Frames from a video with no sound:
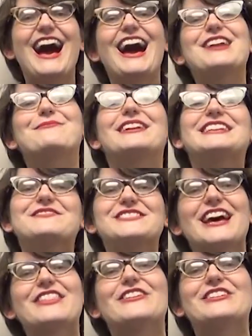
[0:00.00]
Hi, my
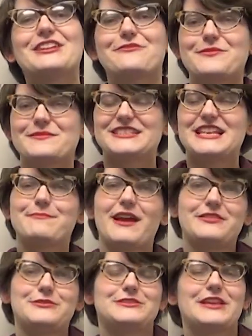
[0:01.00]
name's Heather and I'm from the St.
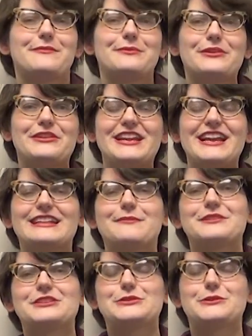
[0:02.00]
Matthews Library and
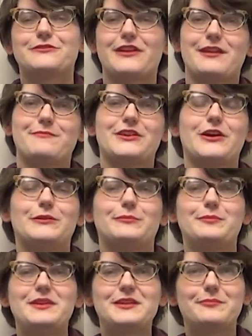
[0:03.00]
I'm going to do a rhyme
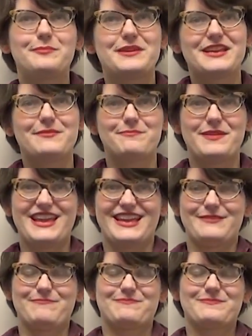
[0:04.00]
called Big, Big,
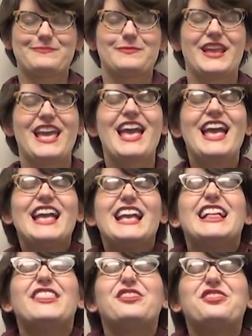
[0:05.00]
Big.
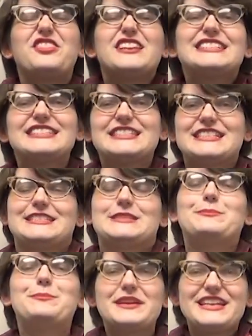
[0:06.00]
This
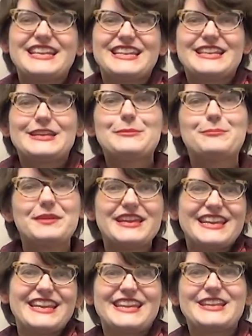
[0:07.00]
is big,
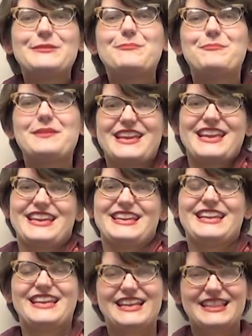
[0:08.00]
big,
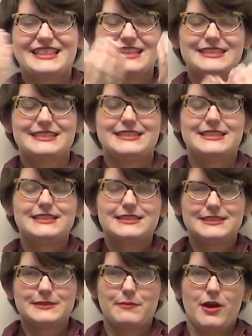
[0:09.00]
big. This
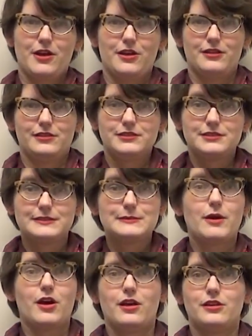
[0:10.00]
is small,
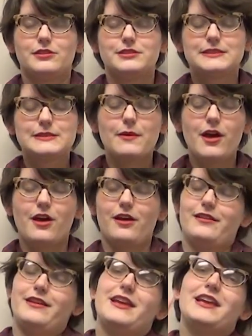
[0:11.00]
small,
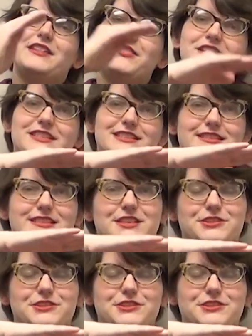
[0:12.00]
small. This